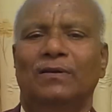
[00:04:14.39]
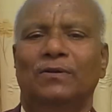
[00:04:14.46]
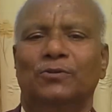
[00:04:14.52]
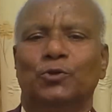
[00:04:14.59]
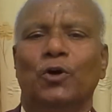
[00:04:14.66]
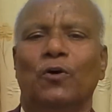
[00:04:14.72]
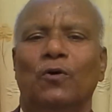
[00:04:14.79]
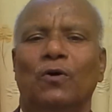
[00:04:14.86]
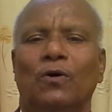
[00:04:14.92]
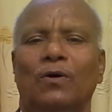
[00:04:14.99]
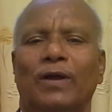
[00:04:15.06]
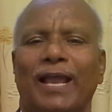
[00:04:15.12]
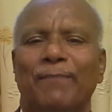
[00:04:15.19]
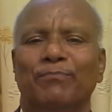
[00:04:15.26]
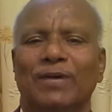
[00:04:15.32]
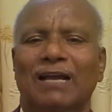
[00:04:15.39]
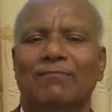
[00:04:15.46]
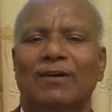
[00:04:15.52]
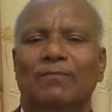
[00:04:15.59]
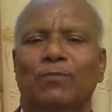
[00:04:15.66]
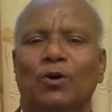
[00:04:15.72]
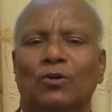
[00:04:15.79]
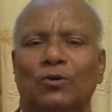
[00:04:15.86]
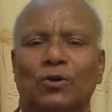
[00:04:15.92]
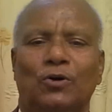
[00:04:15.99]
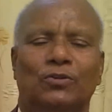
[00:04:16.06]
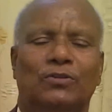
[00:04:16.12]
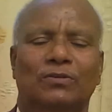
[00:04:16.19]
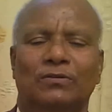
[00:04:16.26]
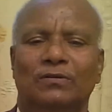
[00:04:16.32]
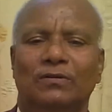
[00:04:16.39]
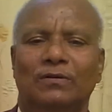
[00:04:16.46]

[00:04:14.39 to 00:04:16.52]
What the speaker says: So, abnormal bone growth,